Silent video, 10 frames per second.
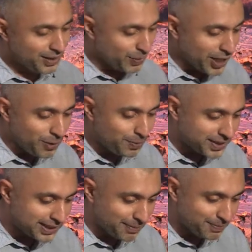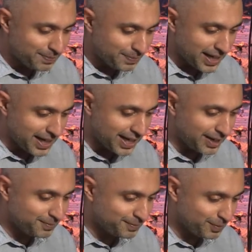we opened up
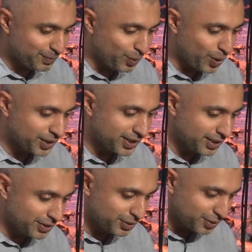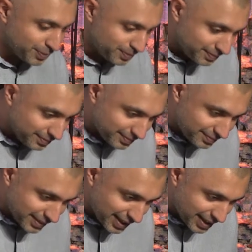um, Waterloo,
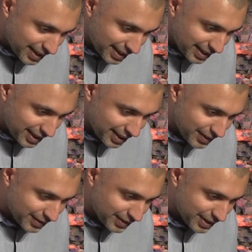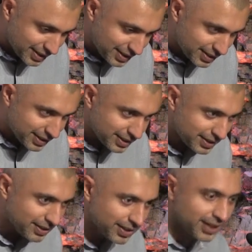uh, how do I do this?
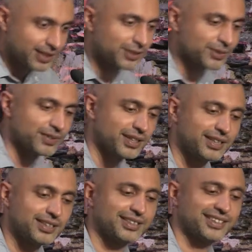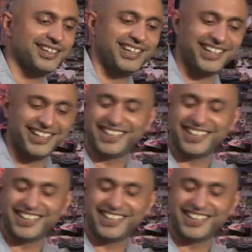Oh yeah, this one, right?